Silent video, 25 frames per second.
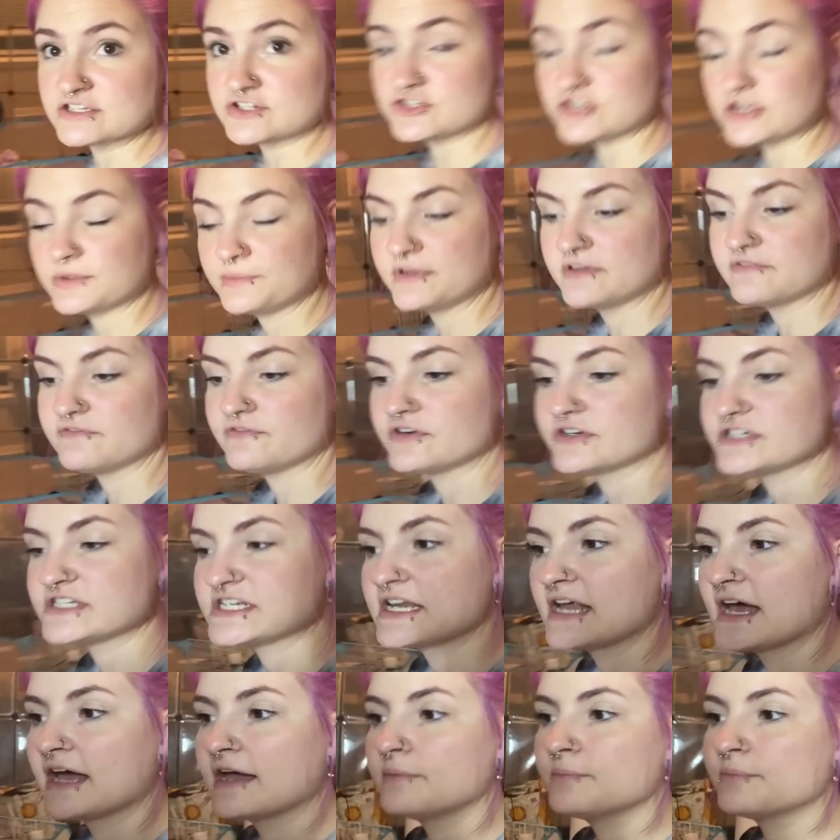treatment for
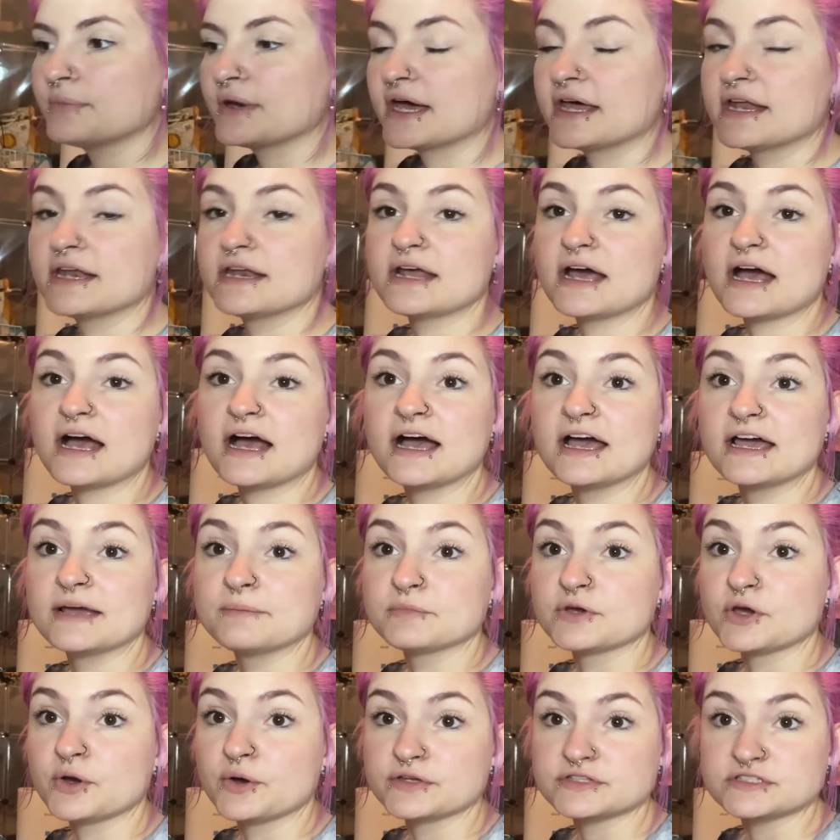tonight, but I'm
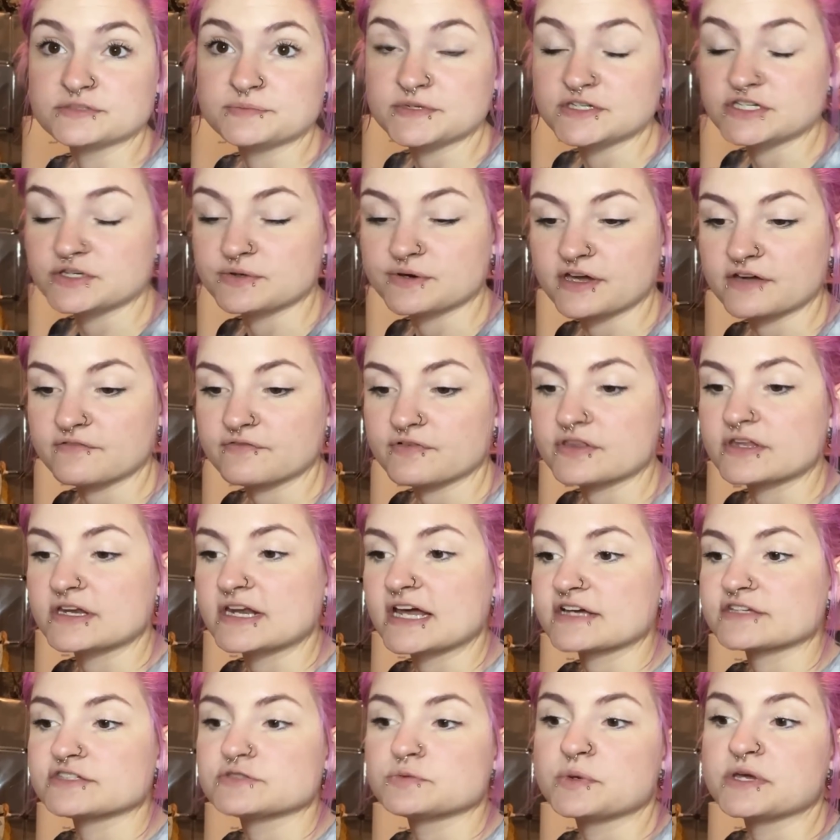going to be doing it for the
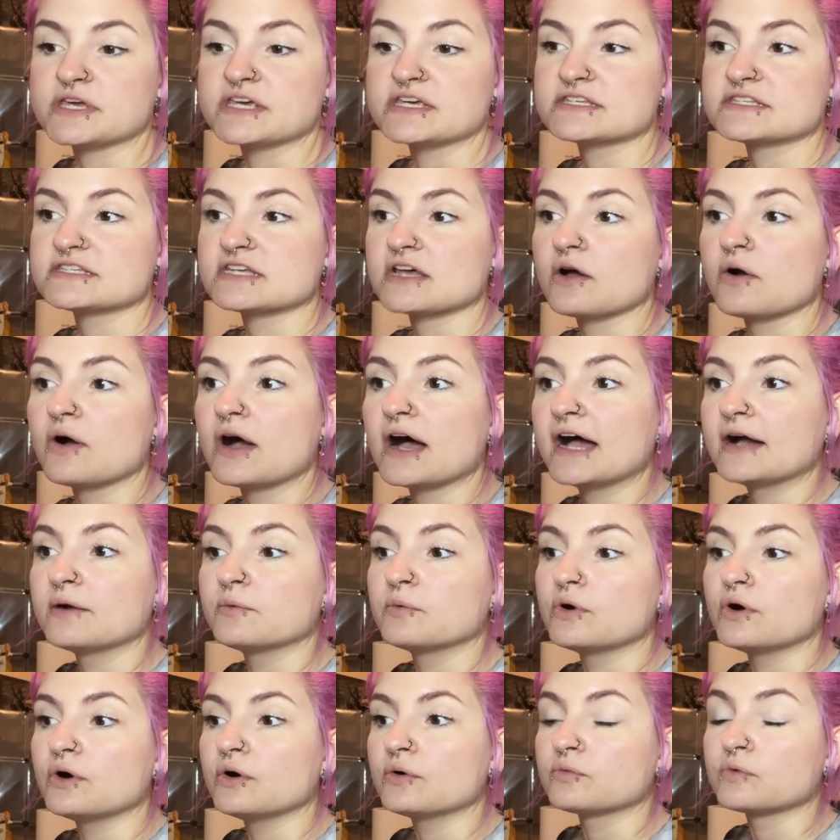next week, so I
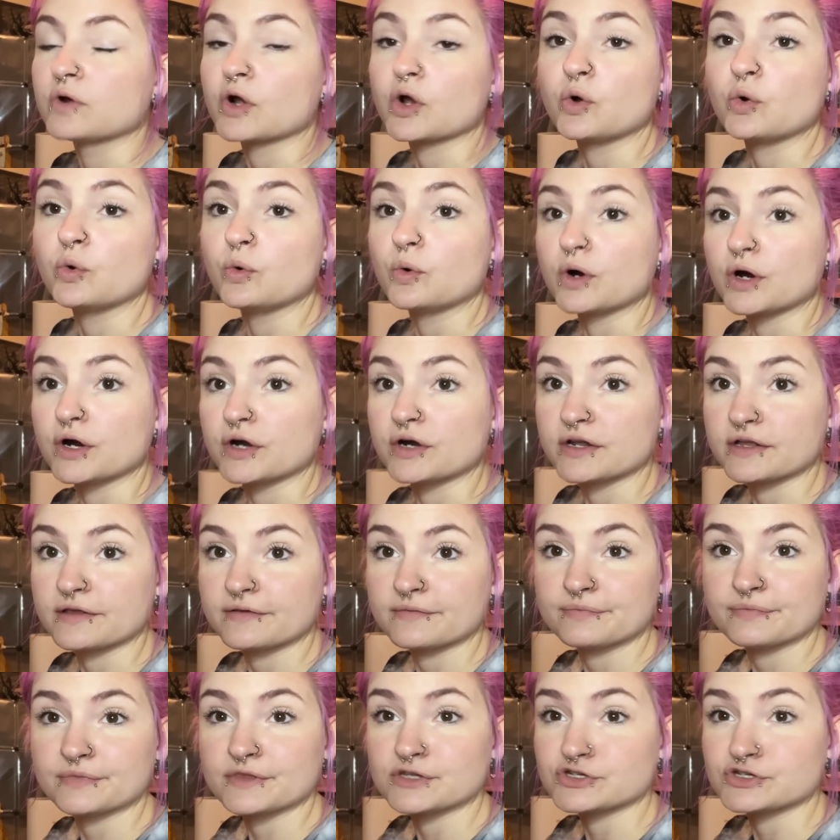will record the